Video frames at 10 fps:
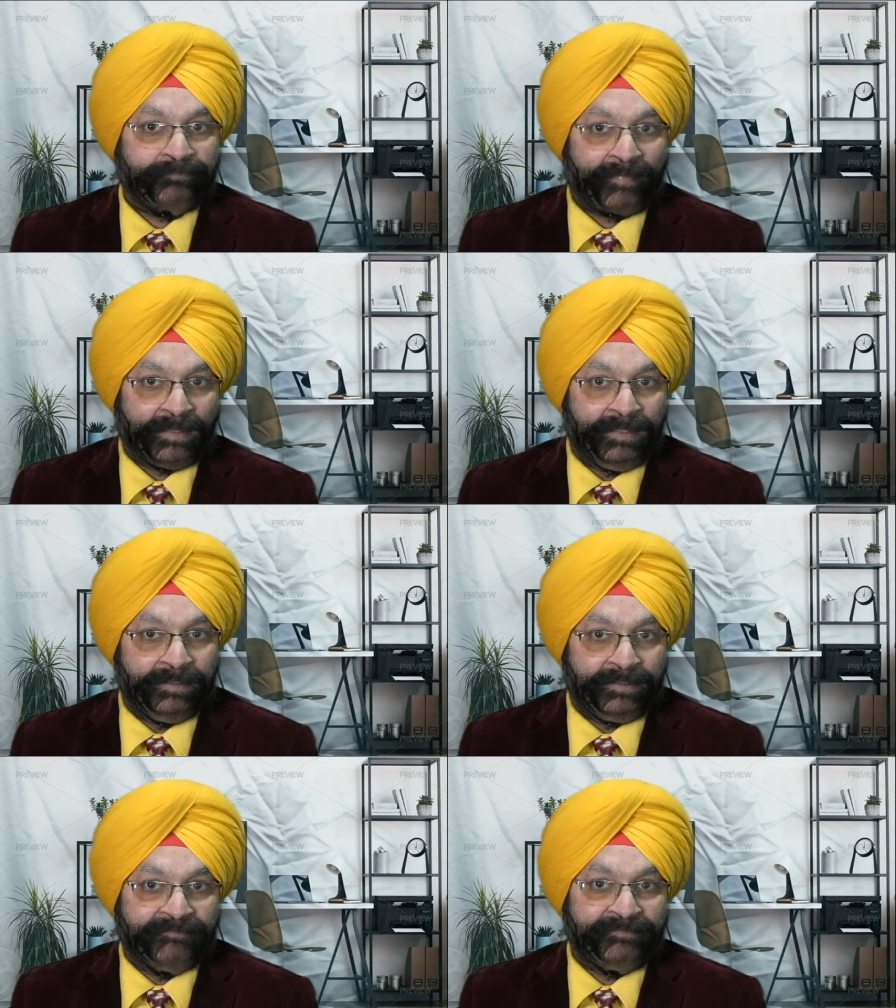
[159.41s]

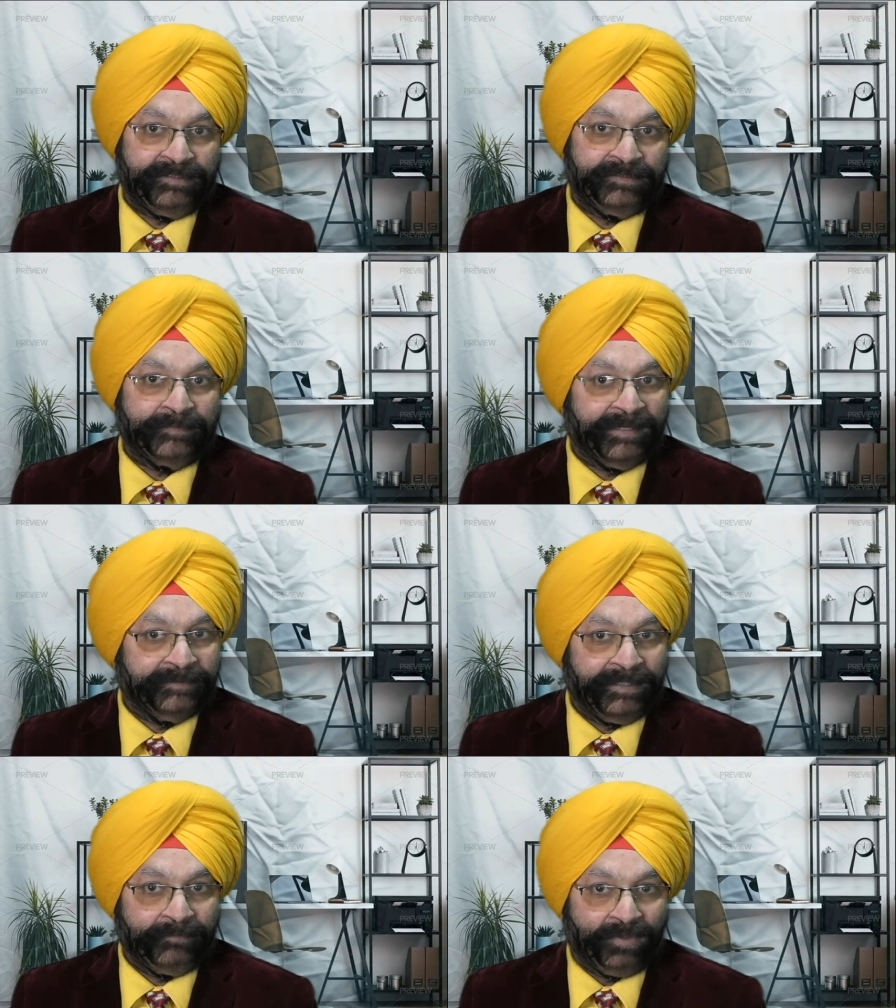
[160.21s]
referees by
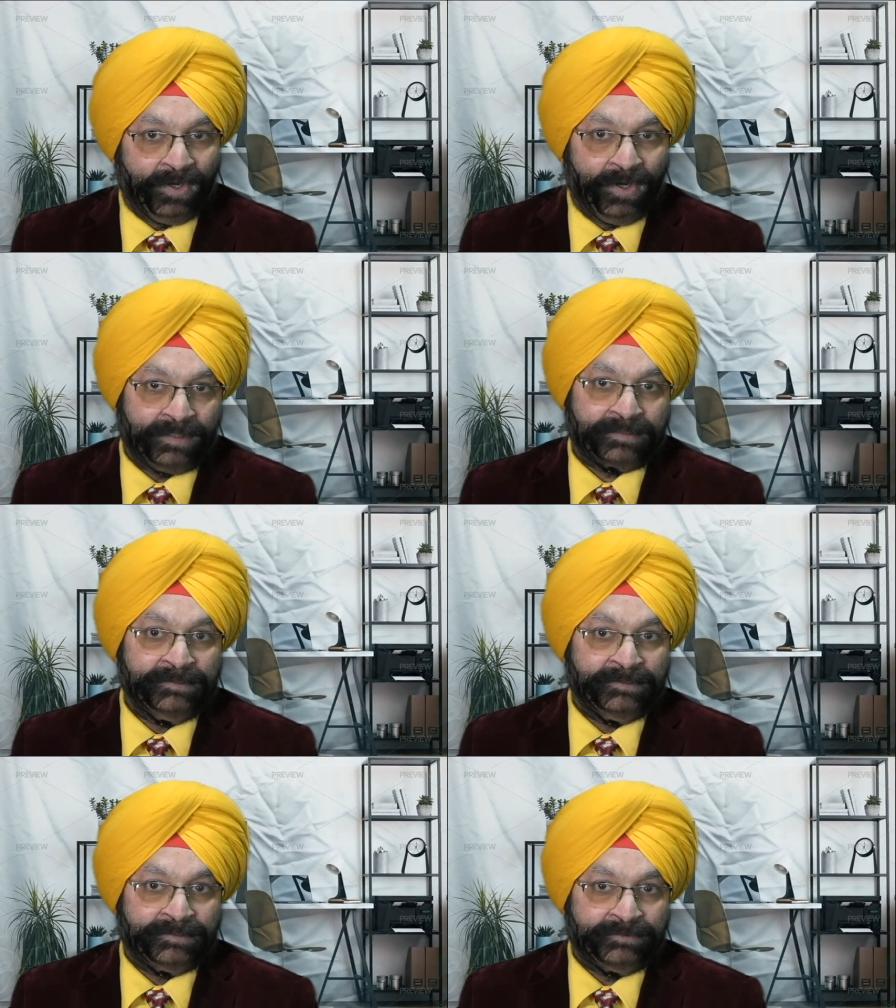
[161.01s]
name, or
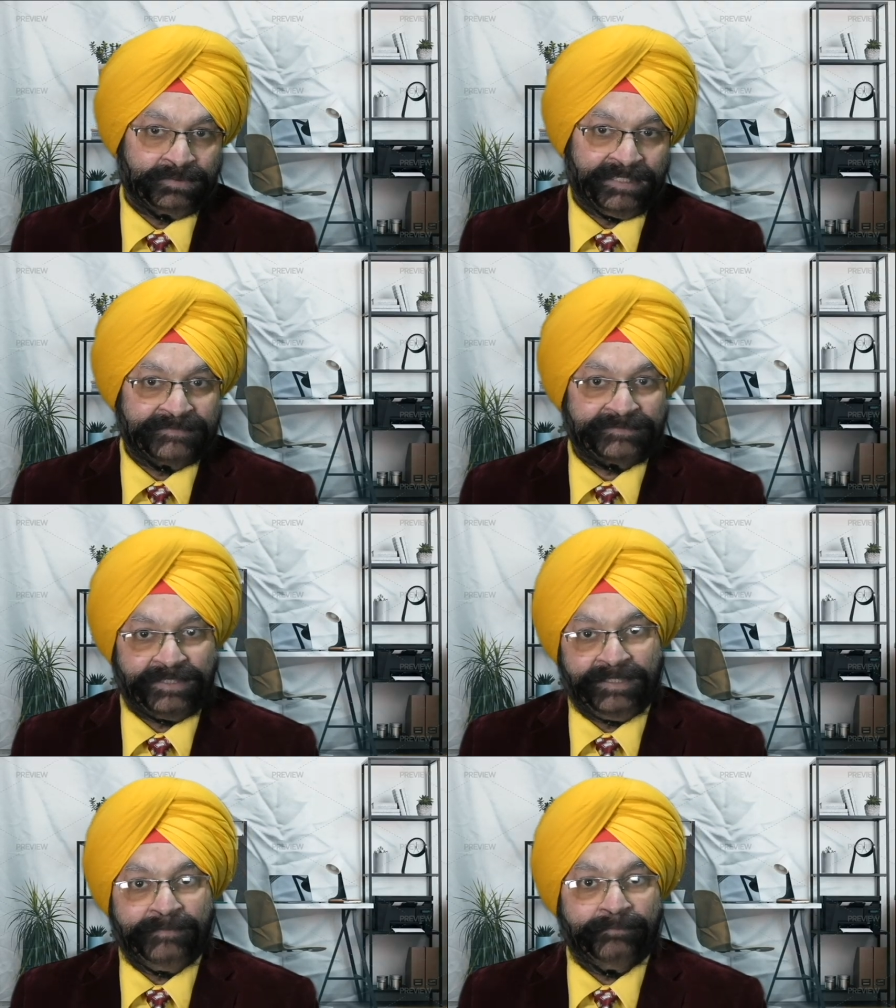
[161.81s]
you can
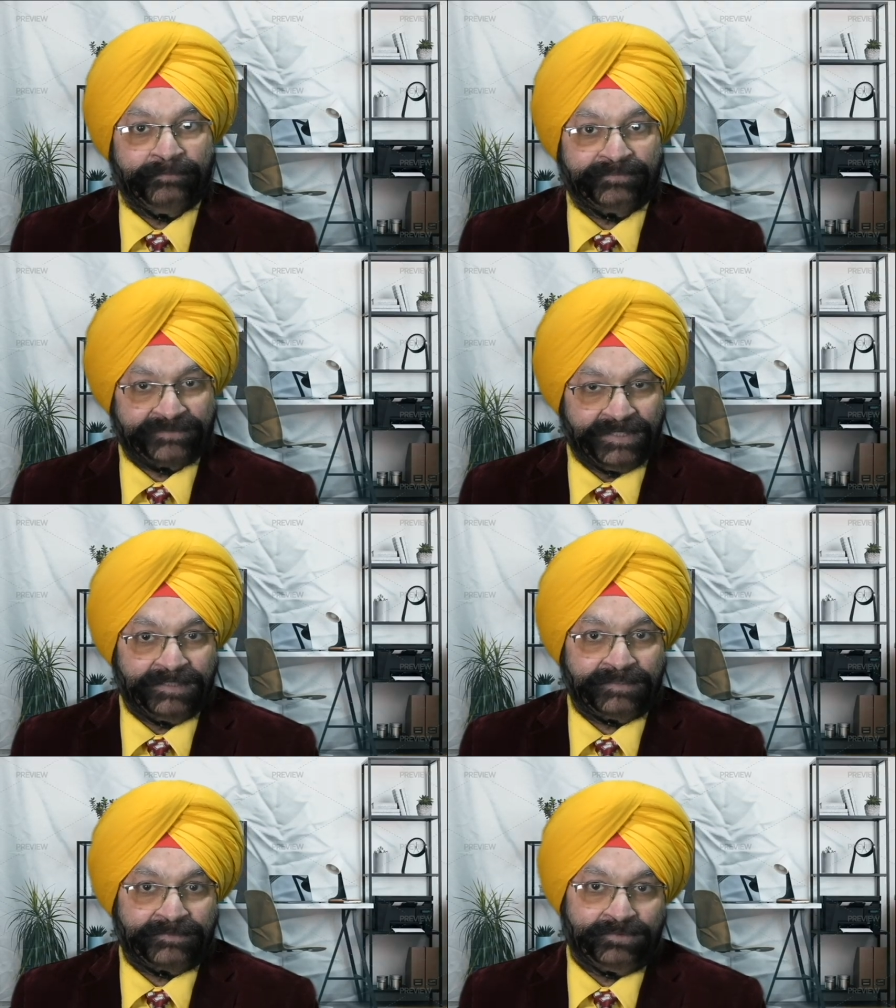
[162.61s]
say
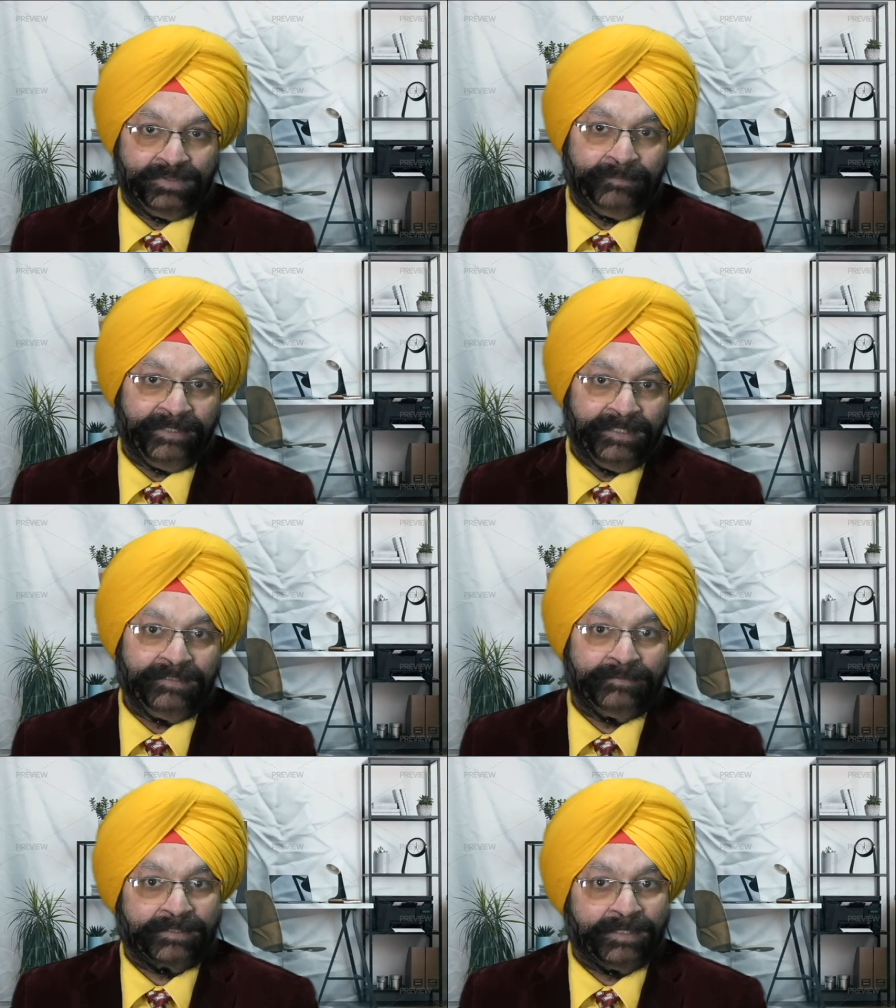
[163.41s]
sir to a
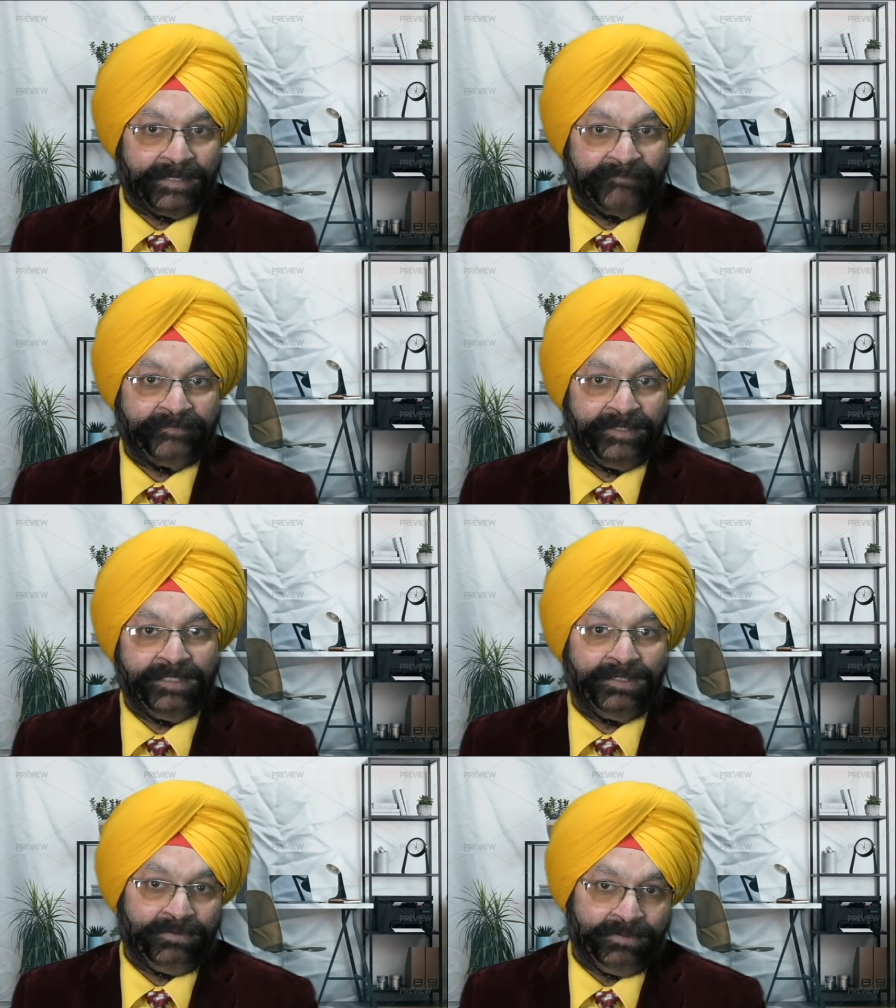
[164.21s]
male
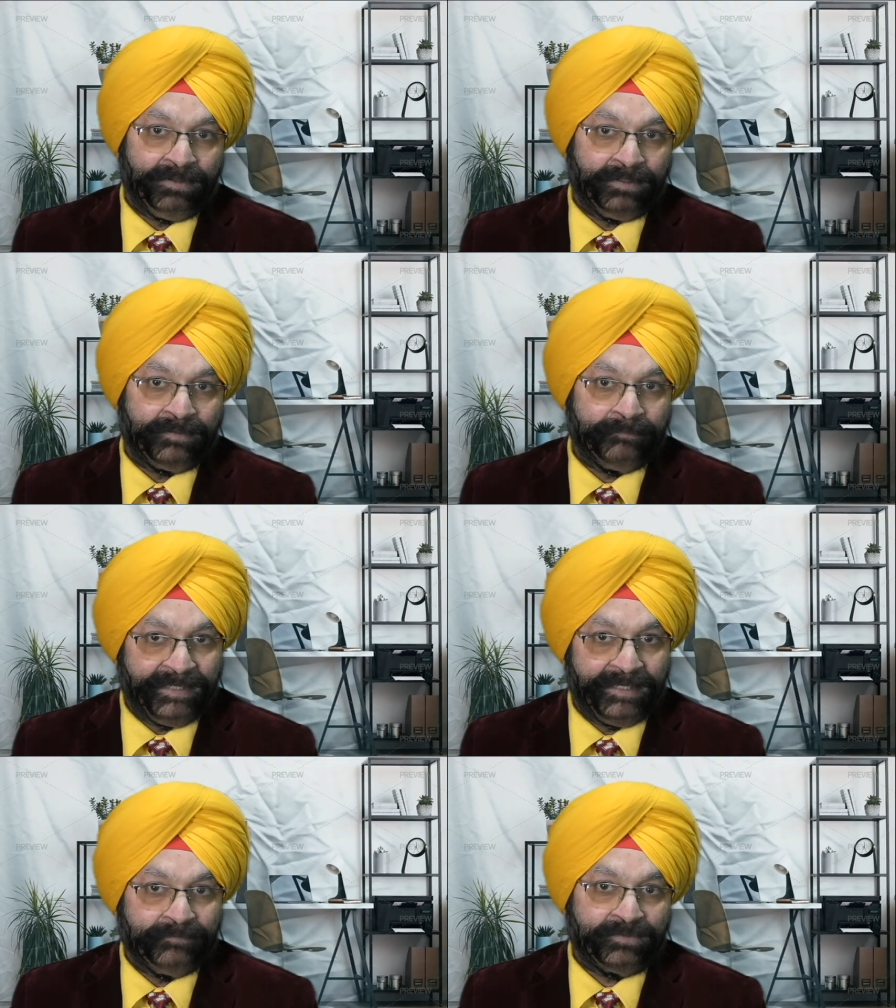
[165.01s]
referee or
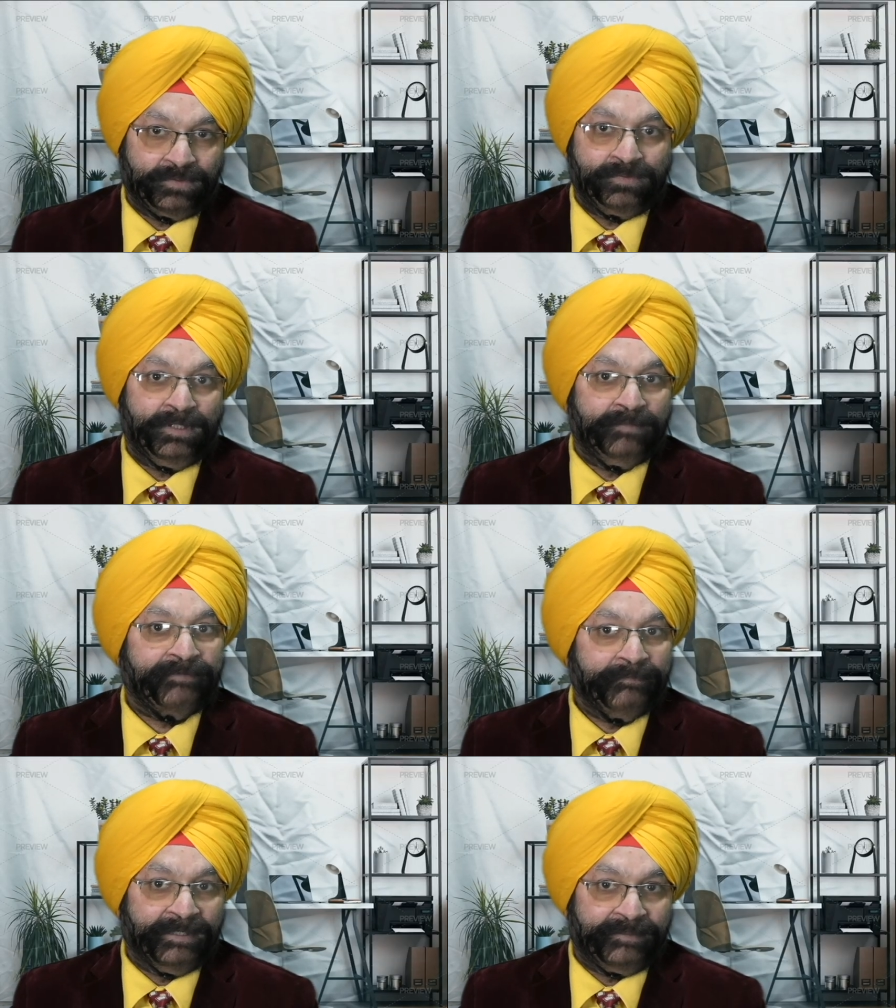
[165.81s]
ma'am to a
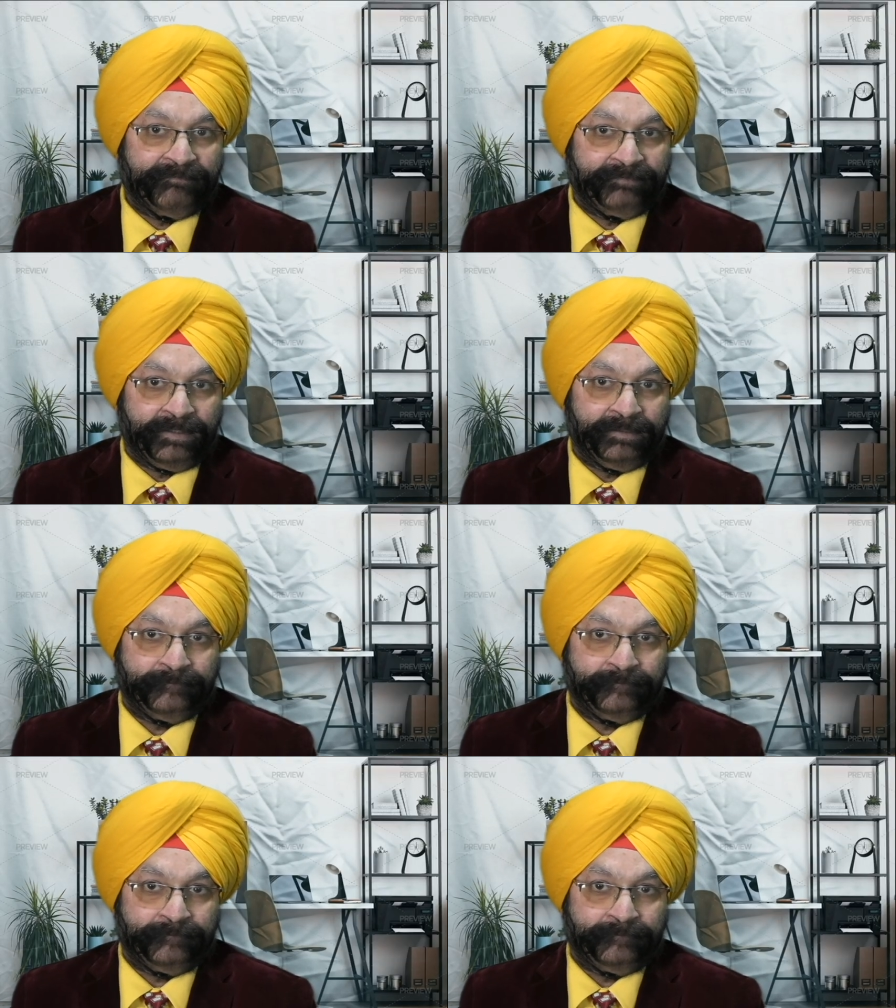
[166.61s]
female referee.